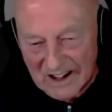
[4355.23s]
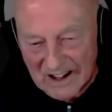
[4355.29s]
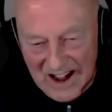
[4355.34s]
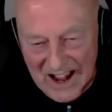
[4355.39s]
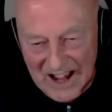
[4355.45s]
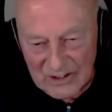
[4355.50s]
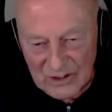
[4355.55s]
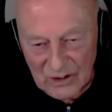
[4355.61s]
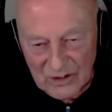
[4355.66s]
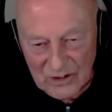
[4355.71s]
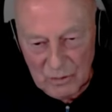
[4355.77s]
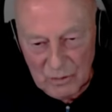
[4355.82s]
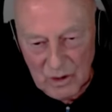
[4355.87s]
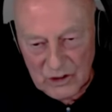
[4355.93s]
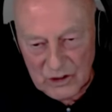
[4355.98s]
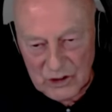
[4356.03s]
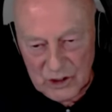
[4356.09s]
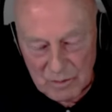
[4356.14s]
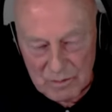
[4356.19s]
I had on a
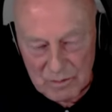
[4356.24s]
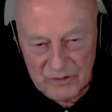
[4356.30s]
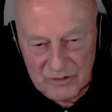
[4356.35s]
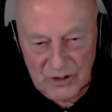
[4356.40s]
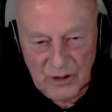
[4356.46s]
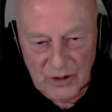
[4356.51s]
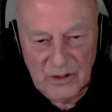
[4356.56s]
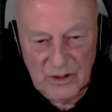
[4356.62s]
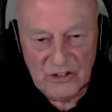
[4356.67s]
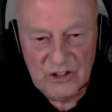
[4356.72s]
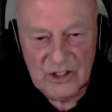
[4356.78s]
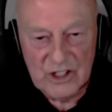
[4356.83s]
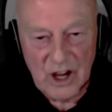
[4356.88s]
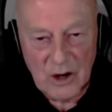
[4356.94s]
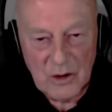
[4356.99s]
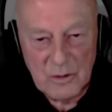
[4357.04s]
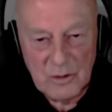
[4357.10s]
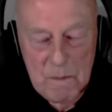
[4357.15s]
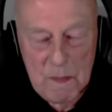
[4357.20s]
workshop a few years
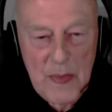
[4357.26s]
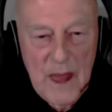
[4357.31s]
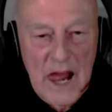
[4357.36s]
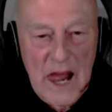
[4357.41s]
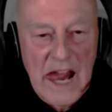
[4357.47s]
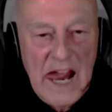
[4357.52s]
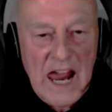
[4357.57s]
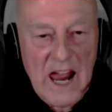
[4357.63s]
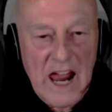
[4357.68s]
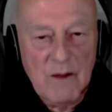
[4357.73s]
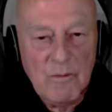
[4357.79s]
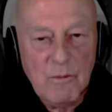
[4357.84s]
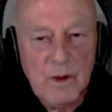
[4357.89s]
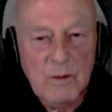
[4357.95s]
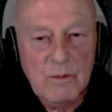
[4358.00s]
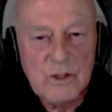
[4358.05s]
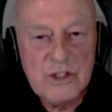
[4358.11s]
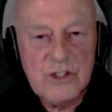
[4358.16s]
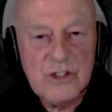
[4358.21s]
ago, and
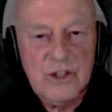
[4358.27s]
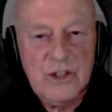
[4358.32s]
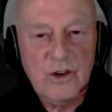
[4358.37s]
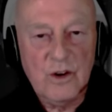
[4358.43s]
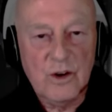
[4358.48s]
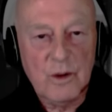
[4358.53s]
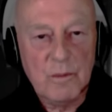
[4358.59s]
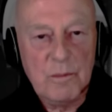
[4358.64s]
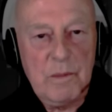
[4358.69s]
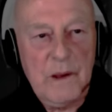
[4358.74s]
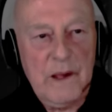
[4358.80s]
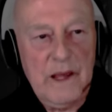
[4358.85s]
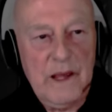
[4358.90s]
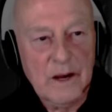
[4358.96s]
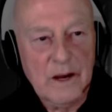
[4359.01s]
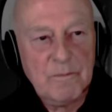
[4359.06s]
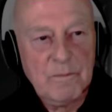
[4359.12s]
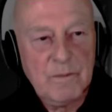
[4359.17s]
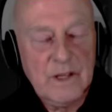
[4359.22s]
we were stood on a
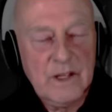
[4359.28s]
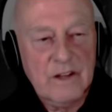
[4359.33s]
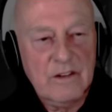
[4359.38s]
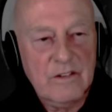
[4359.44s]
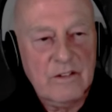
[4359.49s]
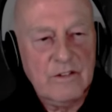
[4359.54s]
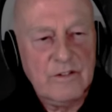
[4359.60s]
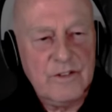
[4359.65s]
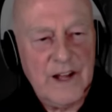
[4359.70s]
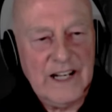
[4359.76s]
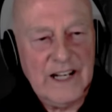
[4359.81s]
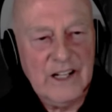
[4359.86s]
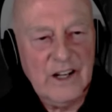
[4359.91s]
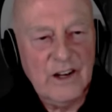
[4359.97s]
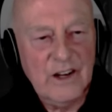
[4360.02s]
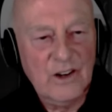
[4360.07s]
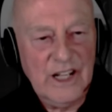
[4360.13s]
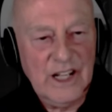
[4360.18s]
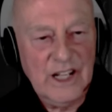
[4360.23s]
pier fairly
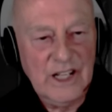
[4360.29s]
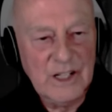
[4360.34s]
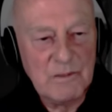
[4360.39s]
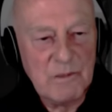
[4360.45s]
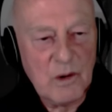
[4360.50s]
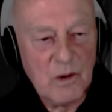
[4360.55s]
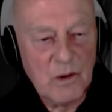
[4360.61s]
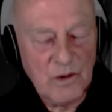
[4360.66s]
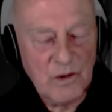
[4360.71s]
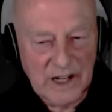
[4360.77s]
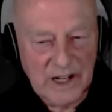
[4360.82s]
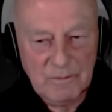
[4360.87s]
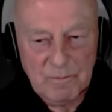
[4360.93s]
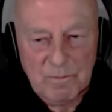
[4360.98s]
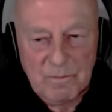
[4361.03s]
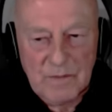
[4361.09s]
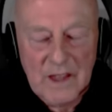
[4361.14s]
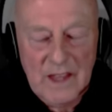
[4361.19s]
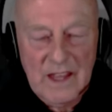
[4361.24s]
early in the morning,
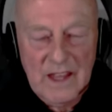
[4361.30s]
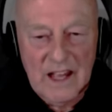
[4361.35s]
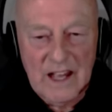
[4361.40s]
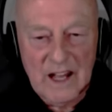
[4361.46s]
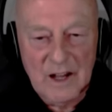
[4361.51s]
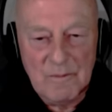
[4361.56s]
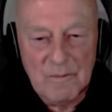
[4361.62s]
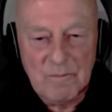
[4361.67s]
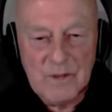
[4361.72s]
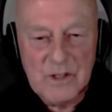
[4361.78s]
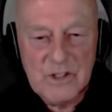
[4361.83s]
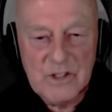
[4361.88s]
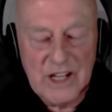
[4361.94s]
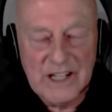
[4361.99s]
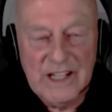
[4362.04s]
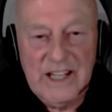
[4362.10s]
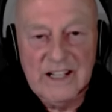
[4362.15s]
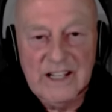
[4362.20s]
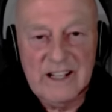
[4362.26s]

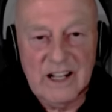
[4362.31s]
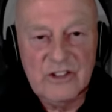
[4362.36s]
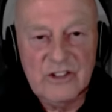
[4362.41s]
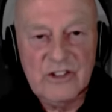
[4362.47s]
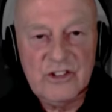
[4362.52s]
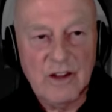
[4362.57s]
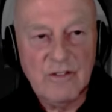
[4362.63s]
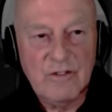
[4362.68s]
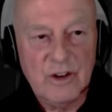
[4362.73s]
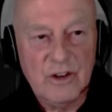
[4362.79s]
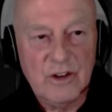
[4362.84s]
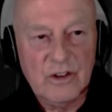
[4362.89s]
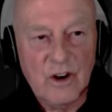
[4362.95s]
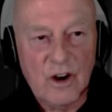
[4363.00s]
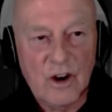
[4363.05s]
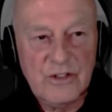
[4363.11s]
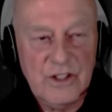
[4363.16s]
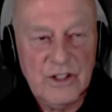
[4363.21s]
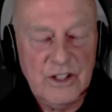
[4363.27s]
taking landscape
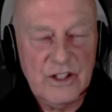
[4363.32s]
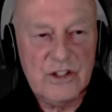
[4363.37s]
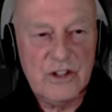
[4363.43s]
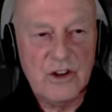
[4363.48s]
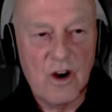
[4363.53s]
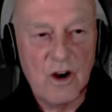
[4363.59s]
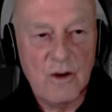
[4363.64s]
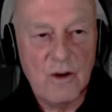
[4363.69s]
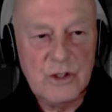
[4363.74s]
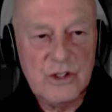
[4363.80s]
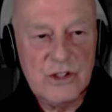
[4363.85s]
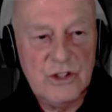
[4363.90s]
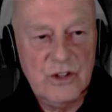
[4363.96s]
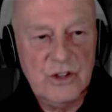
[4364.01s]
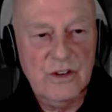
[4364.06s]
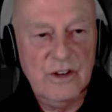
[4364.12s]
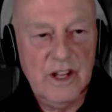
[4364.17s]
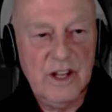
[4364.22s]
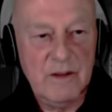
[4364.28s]
photographs, and this guy was
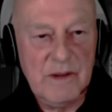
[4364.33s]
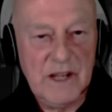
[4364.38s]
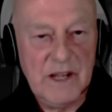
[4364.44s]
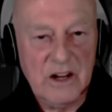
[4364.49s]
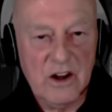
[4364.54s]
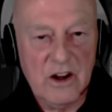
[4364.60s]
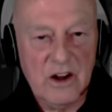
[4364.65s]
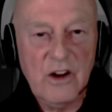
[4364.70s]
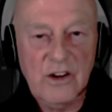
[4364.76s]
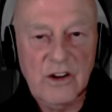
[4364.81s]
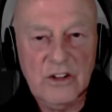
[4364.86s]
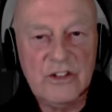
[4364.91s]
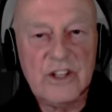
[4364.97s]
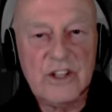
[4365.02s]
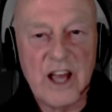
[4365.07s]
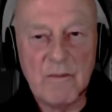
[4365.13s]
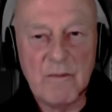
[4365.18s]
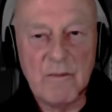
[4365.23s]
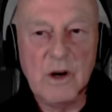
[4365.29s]
stood near me, and I heard his
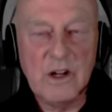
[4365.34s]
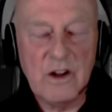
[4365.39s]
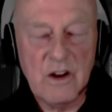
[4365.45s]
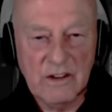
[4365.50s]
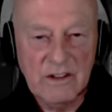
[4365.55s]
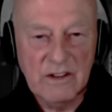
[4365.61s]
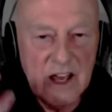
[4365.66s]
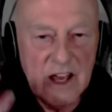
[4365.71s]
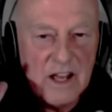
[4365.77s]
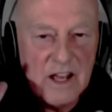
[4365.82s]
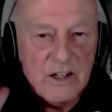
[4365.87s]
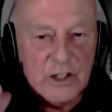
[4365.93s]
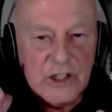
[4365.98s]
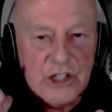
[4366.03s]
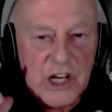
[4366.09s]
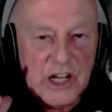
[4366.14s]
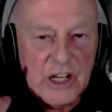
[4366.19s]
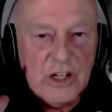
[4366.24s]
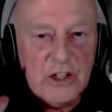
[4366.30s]
camera going
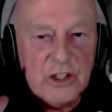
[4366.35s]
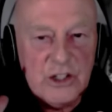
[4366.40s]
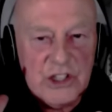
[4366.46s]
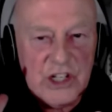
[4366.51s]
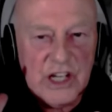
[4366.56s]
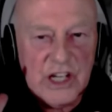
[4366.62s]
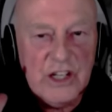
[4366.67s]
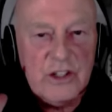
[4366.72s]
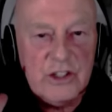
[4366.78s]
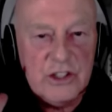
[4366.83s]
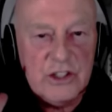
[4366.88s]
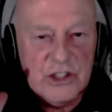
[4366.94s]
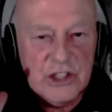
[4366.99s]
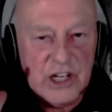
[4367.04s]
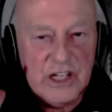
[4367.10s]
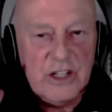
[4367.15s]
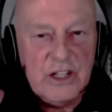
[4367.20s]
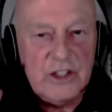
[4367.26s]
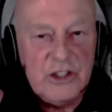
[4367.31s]
ka-ching, ka-ching,
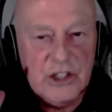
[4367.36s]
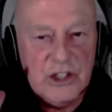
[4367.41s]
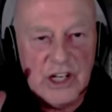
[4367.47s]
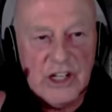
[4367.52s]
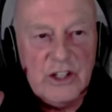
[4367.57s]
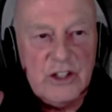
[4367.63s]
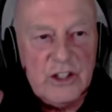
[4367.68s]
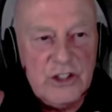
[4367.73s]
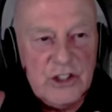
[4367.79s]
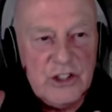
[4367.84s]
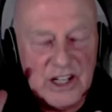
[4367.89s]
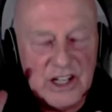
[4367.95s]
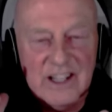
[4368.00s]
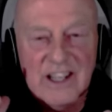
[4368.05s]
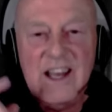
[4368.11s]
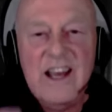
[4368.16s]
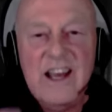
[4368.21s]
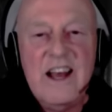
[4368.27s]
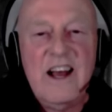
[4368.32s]
ka-ching, ka-ching, ka-ching,
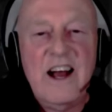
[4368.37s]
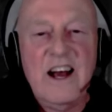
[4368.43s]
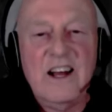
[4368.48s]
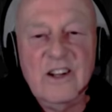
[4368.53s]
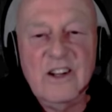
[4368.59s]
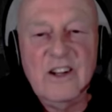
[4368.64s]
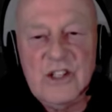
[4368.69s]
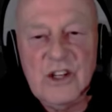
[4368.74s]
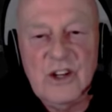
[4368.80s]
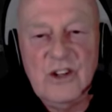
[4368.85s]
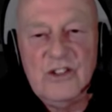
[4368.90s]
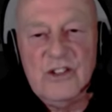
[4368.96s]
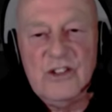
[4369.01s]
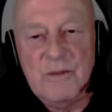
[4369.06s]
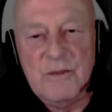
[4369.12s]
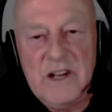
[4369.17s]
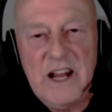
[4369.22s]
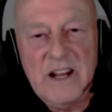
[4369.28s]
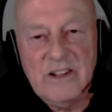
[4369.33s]
and I turned
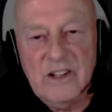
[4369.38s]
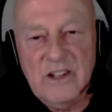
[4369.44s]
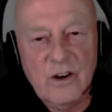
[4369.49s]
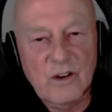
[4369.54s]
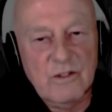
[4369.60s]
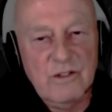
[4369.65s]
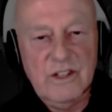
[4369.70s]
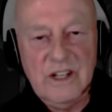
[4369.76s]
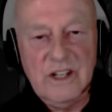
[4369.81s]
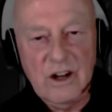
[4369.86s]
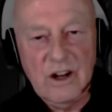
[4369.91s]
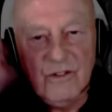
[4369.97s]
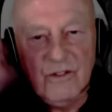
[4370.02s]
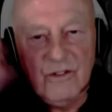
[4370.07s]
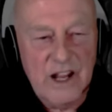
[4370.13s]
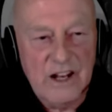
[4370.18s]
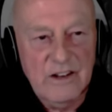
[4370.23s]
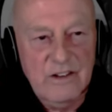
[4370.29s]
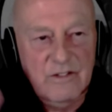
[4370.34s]
to him, and he had it on, you know,
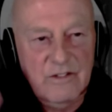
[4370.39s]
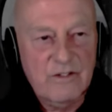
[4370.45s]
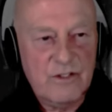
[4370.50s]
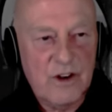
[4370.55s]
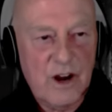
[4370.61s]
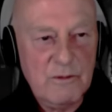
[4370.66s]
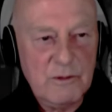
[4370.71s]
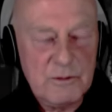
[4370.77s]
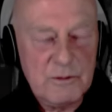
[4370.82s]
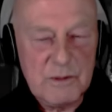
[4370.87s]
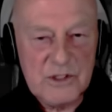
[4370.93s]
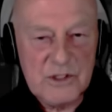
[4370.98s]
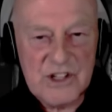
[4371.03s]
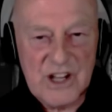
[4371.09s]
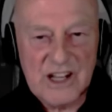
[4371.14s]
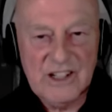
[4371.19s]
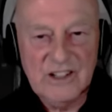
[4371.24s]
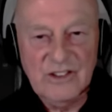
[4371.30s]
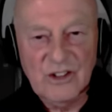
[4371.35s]
10 frames per
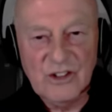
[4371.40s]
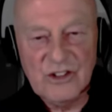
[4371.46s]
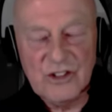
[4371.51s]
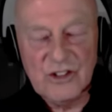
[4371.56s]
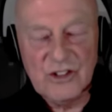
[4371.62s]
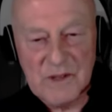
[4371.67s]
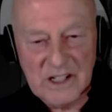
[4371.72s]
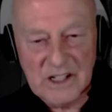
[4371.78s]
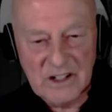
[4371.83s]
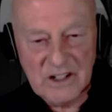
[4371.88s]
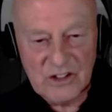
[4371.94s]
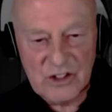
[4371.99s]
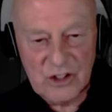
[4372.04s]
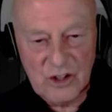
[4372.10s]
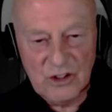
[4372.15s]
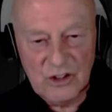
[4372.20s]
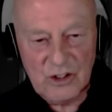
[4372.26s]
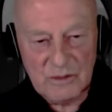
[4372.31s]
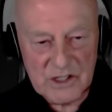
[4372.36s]
second or something, and I
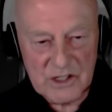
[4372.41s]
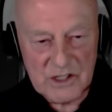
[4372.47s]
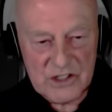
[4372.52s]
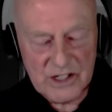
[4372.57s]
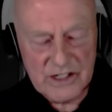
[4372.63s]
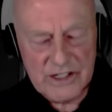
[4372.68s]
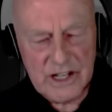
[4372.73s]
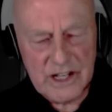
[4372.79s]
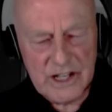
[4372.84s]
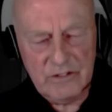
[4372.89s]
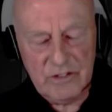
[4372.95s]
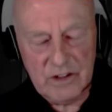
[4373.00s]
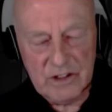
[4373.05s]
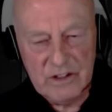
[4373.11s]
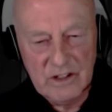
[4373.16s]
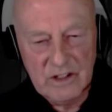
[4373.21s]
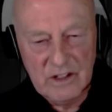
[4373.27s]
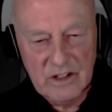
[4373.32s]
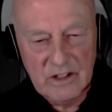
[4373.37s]
turned to him and I said,
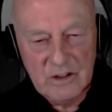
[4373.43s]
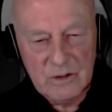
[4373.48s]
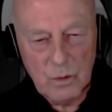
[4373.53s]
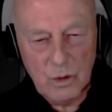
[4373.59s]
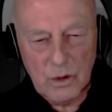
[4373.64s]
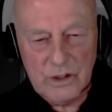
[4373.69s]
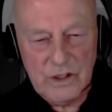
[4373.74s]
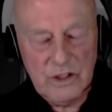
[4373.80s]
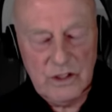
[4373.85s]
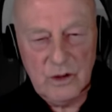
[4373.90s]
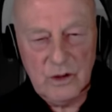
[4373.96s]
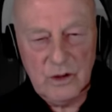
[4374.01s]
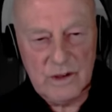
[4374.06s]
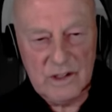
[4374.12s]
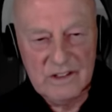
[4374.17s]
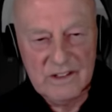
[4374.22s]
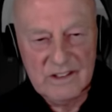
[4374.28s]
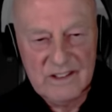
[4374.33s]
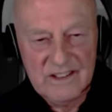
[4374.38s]
David, what are you
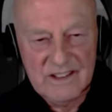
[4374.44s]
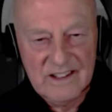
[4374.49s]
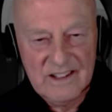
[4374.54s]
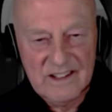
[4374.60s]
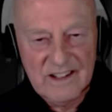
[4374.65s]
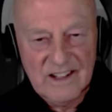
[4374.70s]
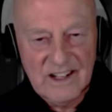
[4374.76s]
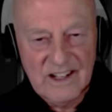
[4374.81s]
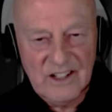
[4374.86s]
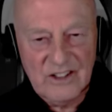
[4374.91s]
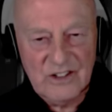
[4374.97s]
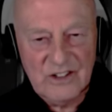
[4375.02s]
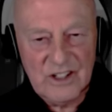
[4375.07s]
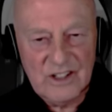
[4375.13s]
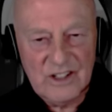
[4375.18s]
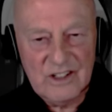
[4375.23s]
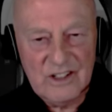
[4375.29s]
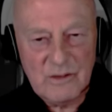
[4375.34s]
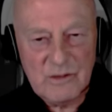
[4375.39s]
doing? He
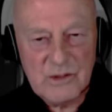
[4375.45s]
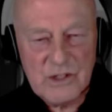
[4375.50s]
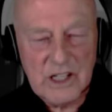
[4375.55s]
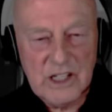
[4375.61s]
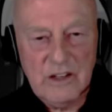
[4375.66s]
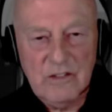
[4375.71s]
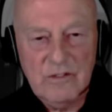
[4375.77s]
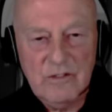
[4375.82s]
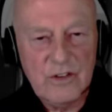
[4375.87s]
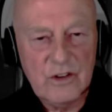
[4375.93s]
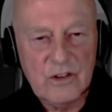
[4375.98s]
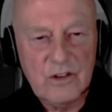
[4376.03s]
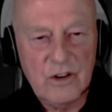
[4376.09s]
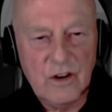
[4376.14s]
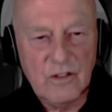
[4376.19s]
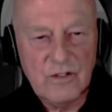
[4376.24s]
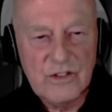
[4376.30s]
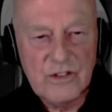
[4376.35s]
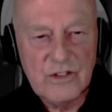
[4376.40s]
said, I'm taking
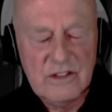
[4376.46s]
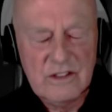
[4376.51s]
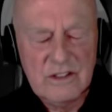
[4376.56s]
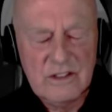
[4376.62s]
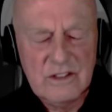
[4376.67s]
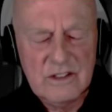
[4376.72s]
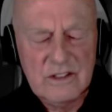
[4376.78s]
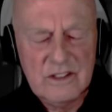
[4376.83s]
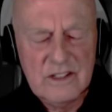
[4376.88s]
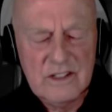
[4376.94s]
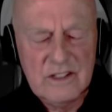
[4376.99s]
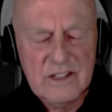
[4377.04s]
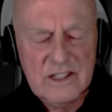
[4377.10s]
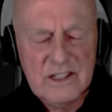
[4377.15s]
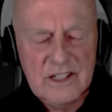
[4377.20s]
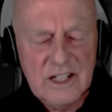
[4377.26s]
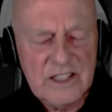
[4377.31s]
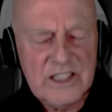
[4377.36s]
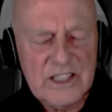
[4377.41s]
photographs.
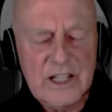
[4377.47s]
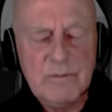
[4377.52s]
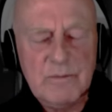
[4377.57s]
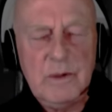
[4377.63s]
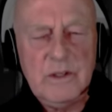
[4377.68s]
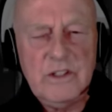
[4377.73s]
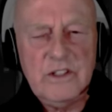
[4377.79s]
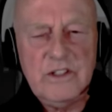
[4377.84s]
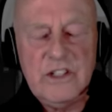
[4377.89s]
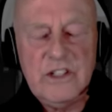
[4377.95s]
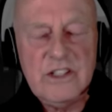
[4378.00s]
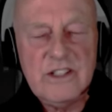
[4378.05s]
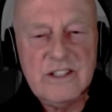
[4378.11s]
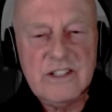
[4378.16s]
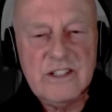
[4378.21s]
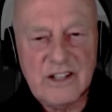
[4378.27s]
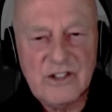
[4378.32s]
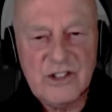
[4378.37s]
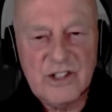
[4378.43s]
I said, but this is
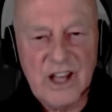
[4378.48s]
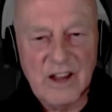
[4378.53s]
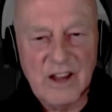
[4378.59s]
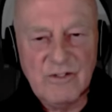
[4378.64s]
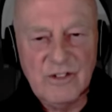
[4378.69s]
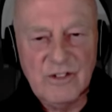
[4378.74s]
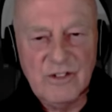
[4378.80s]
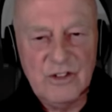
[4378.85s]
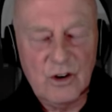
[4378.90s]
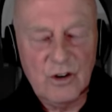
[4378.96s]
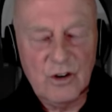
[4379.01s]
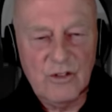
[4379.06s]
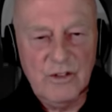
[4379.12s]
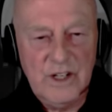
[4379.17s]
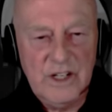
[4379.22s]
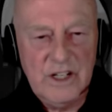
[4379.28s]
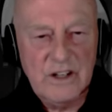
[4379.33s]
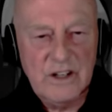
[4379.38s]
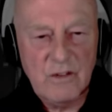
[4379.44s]
landscape
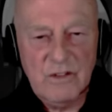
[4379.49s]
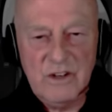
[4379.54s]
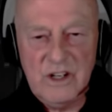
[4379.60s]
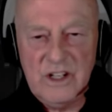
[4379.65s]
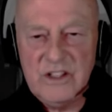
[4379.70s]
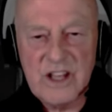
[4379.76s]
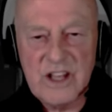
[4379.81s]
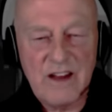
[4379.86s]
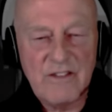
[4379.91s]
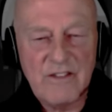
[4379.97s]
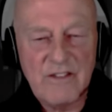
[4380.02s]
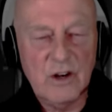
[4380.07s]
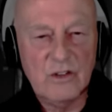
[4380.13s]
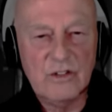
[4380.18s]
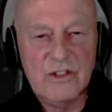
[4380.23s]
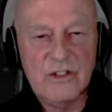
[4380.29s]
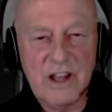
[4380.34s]
photography. You don't need to have it on